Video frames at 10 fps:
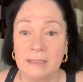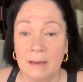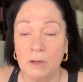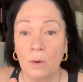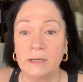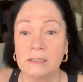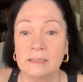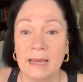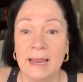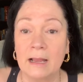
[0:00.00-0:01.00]
is I'm going
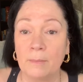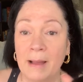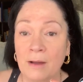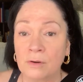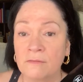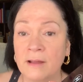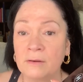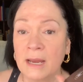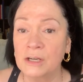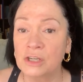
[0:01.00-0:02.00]
to take a powder
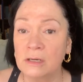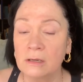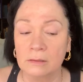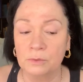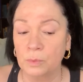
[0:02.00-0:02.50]
foundation,